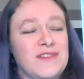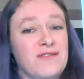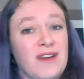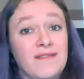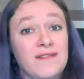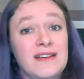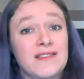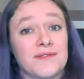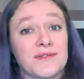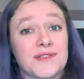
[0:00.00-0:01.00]
Great
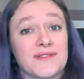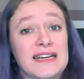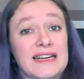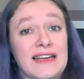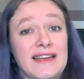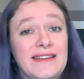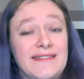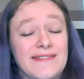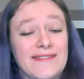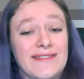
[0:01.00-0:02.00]
resource, really.
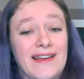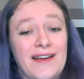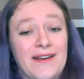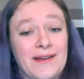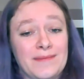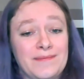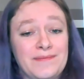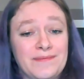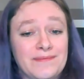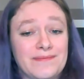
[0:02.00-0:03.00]

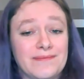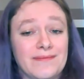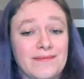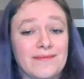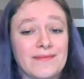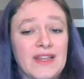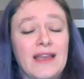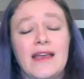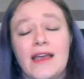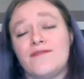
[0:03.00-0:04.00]
In
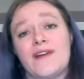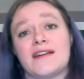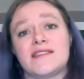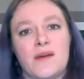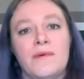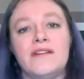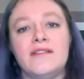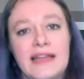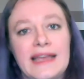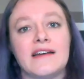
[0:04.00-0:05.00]
fact, I will
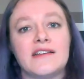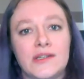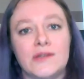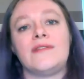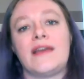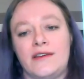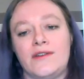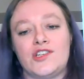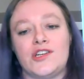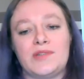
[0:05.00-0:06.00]
link to their
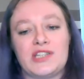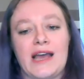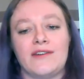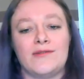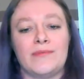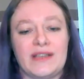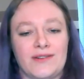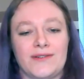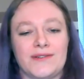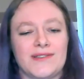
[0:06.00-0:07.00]
YouTube channel
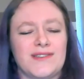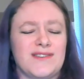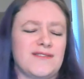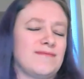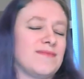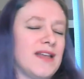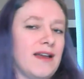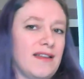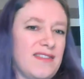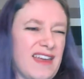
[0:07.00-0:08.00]
because
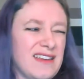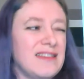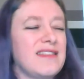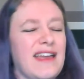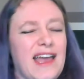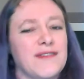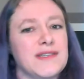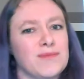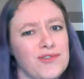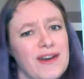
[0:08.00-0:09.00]
they have
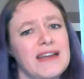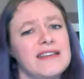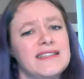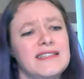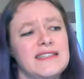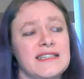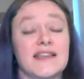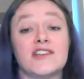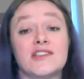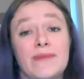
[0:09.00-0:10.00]
some great
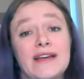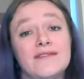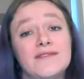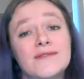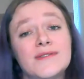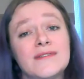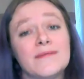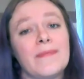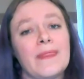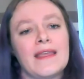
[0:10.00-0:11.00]
discussion panels,
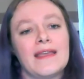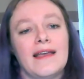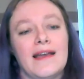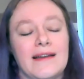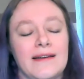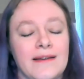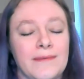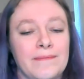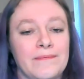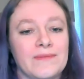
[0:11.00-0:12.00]

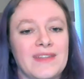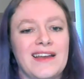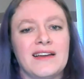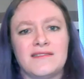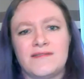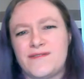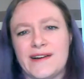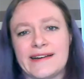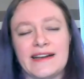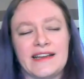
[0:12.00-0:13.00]
And
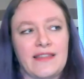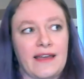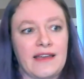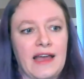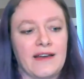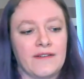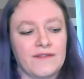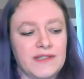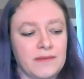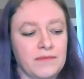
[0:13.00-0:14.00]
frankly, they have
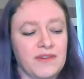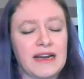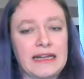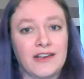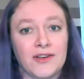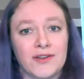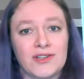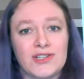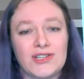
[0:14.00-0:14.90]
some really good